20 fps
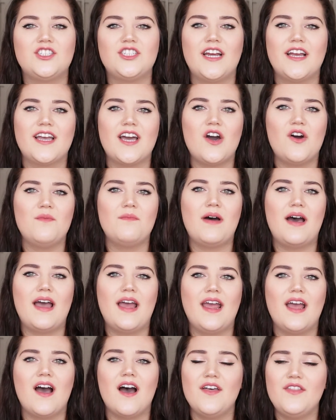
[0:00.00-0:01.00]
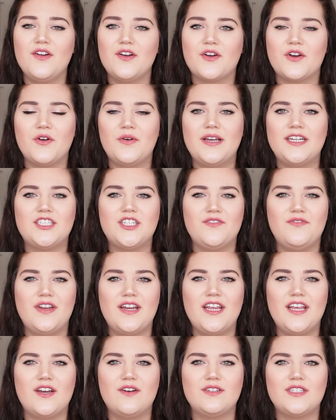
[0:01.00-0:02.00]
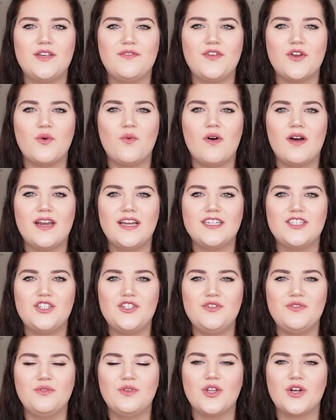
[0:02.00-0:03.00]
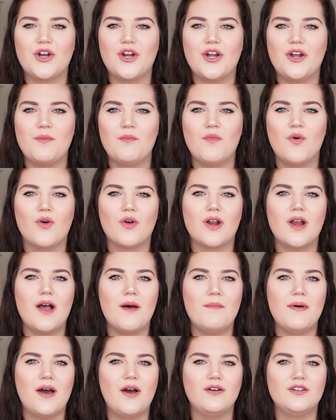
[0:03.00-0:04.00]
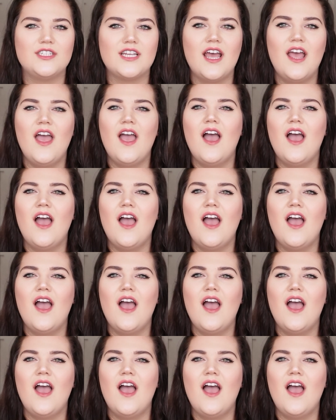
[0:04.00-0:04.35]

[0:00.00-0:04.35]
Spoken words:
check out my other Croatia videos if you're wanting to learn more about